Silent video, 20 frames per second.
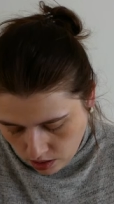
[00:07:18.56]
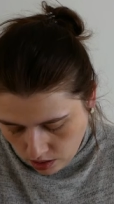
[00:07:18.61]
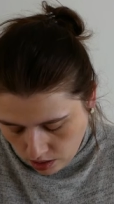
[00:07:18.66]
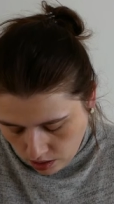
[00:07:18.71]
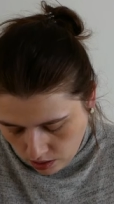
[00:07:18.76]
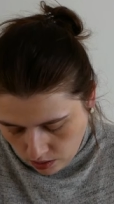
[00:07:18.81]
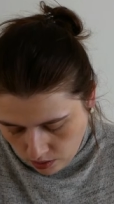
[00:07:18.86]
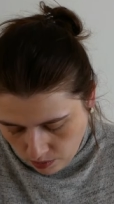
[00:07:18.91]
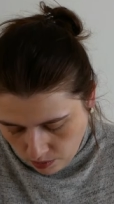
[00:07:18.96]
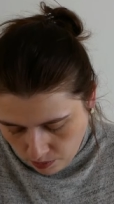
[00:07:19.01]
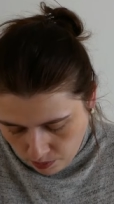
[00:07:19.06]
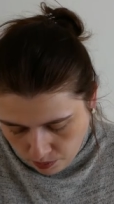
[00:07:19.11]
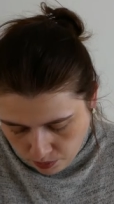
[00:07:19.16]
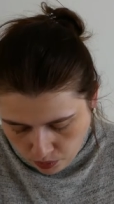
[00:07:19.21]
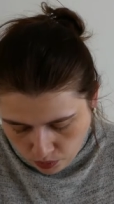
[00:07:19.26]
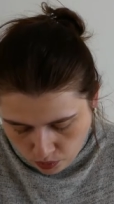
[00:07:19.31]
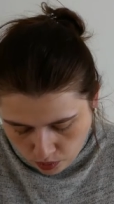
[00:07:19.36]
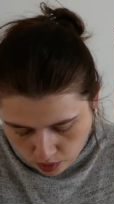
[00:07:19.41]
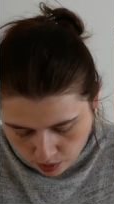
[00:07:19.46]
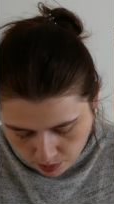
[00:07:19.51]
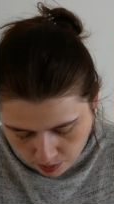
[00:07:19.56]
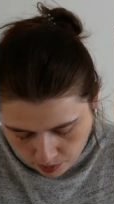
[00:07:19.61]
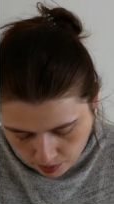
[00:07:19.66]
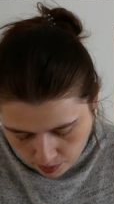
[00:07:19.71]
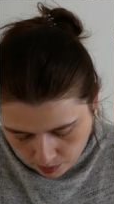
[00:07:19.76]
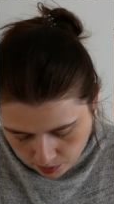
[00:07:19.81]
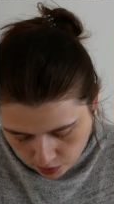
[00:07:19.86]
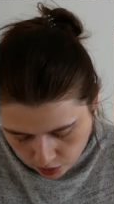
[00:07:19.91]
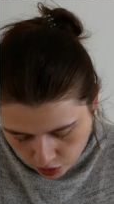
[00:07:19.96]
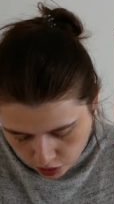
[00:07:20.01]
that the book
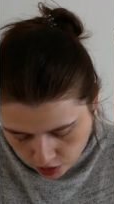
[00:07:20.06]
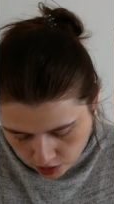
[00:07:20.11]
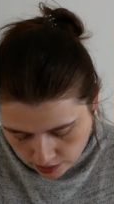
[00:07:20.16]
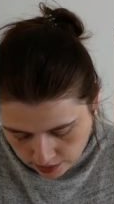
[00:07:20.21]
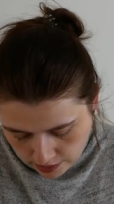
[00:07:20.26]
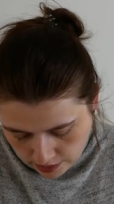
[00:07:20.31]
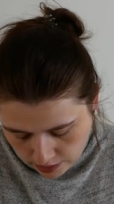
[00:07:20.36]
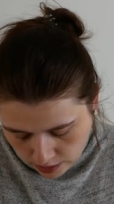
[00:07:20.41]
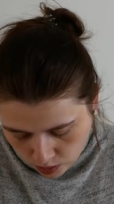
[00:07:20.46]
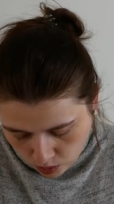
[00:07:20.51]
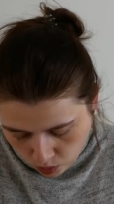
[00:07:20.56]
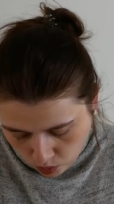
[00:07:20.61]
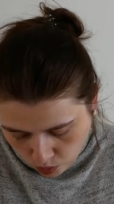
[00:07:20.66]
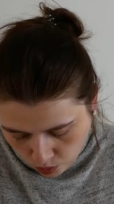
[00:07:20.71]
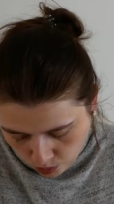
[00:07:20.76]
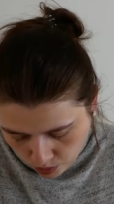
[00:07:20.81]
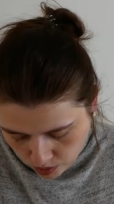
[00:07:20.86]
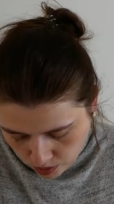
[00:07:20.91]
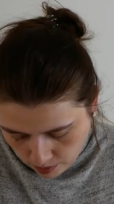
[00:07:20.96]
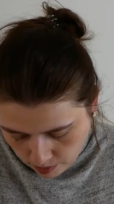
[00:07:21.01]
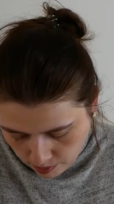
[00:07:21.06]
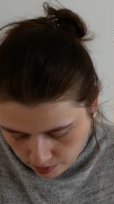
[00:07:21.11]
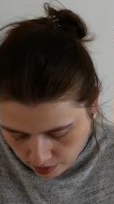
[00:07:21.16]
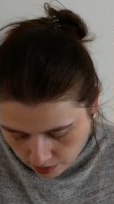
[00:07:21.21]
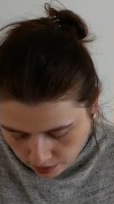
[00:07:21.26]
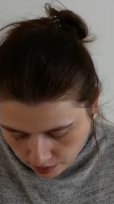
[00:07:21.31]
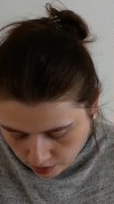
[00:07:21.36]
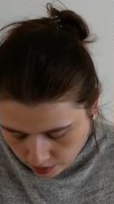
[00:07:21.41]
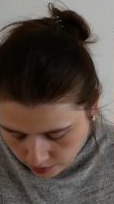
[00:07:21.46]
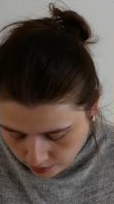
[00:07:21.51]
publisher is also
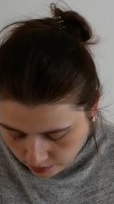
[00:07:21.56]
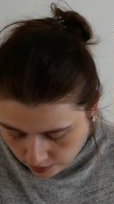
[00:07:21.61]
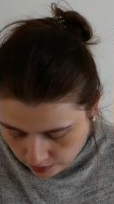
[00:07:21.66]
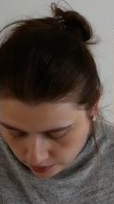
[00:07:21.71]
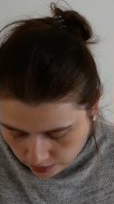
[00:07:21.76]
American.